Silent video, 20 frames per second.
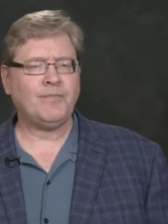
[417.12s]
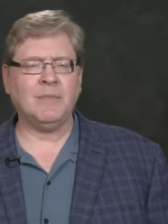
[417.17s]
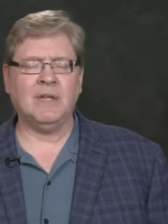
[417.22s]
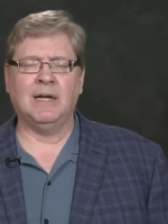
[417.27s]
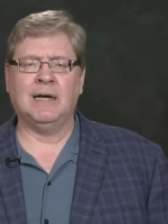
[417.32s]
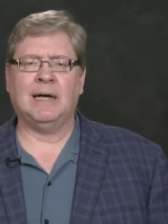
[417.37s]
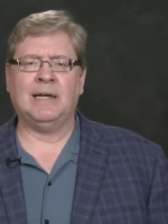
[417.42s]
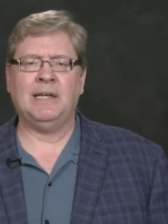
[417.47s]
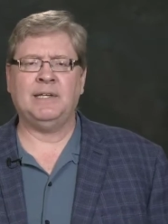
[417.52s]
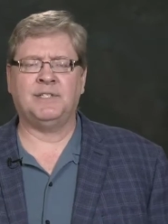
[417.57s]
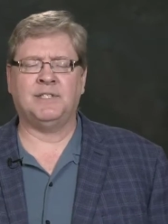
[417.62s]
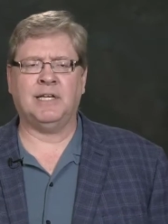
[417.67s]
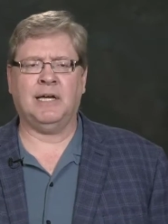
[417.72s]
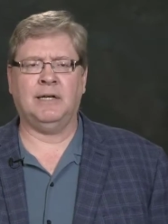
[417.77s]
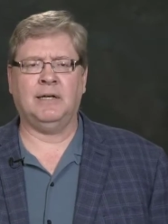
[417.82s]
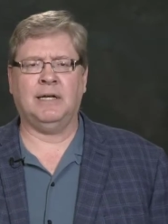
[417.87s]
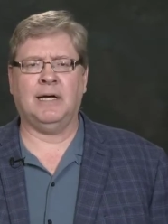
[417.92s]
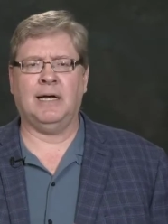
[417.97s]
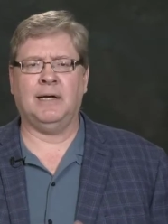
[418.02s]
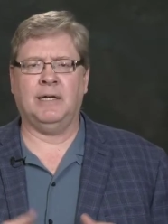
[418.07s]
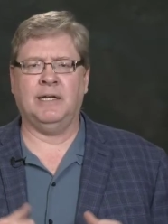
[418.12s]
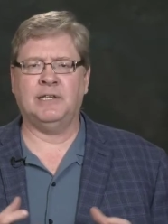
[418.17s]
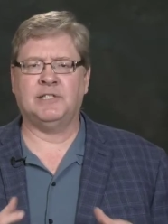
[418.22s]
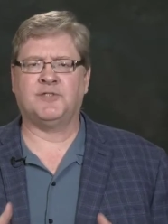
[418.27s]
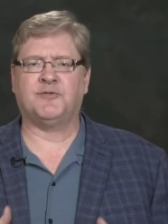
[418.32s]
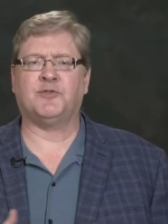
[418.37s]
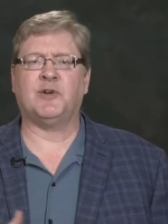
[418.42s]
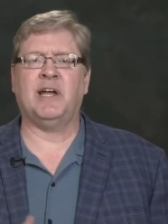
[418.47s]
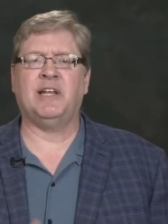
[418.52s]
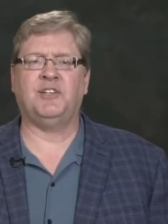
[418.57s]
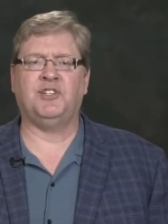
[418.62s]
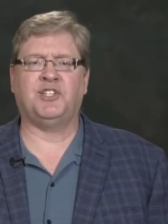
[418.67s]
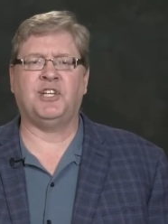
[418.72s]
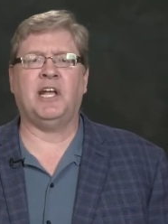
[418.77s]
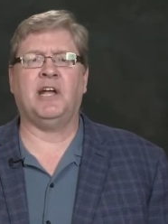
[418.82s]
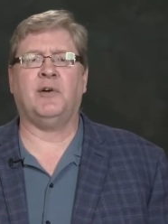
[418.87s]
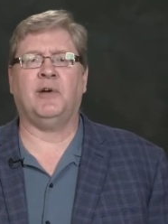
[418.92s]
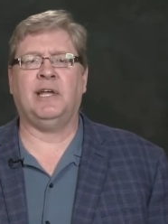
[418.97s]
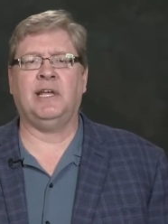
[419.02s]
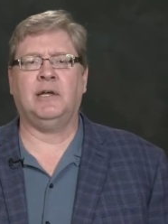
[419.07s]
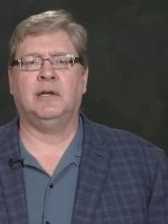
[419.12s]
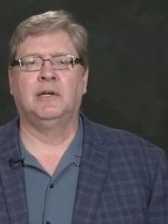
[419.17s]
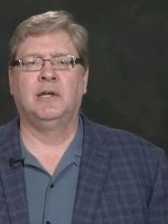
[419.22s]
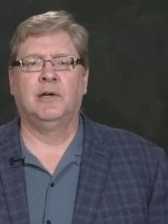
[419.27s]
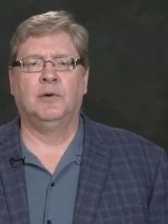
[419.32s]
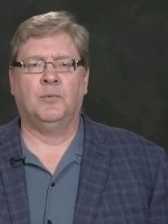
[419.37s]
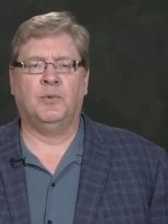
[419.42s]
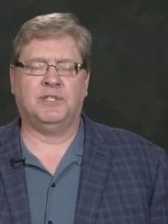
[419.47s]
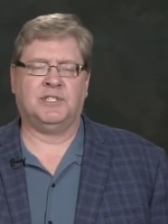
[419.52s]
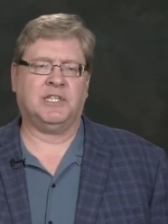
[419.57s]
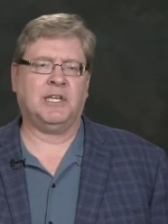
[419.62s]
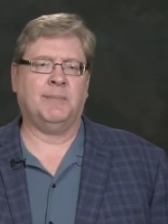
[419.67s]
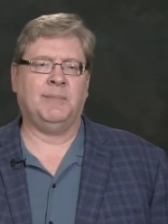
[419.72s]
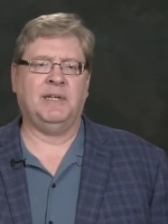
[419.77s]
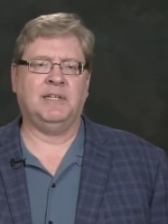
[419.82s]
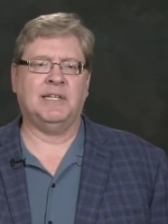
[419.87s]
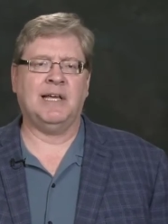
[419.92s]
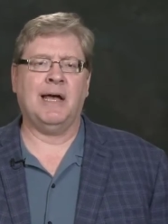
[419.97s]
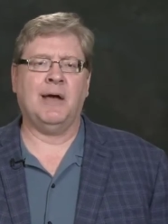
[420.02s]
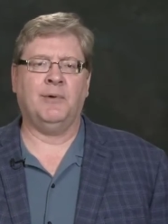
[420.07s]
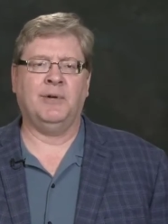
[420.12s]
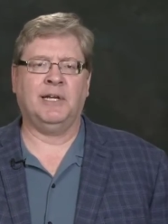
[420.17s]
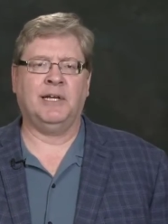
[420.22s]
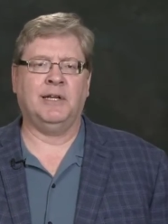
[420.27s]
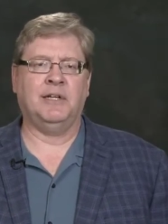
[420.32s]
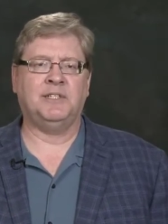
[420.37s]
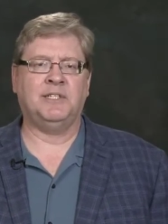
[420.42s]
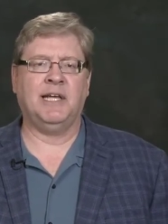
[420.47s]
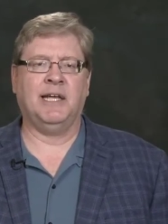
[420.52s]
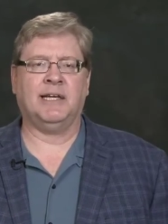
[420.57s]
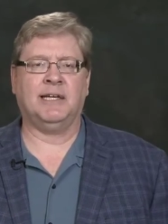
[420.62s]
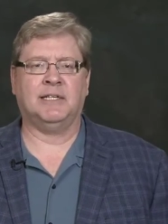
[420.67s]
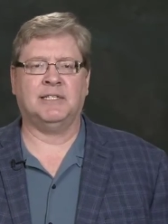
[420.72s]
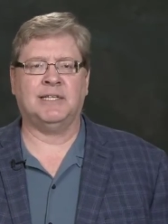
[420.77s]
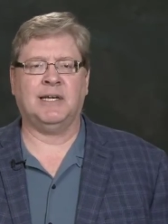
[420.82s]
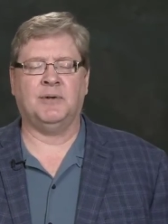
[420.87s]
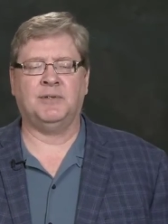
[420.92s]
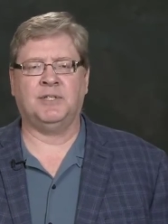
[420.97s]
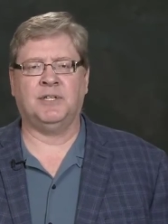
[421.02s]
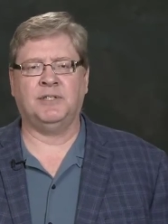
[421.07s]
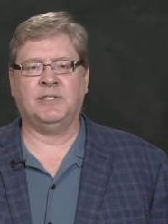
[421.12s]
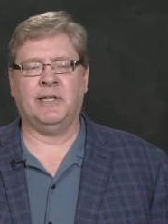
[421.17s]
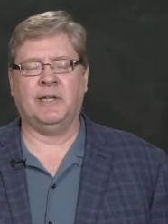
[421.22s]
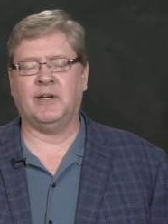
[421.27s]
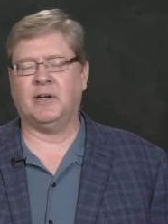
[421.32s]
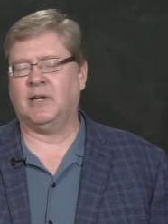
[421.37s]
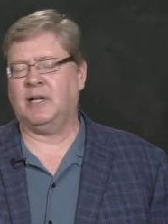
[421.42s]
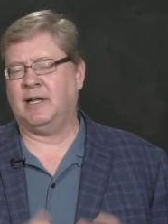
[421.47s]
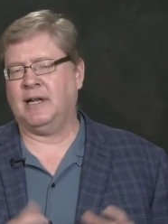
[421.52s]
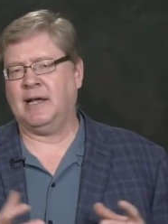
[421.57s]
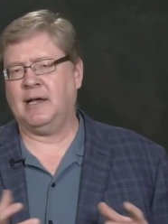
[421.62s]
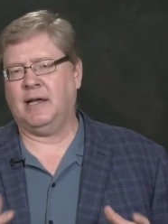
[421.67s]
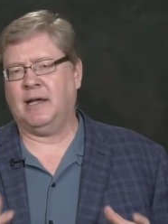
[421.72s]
uh, he said uh, his friend Jerry was coming down and going to take us out to dinner. And I,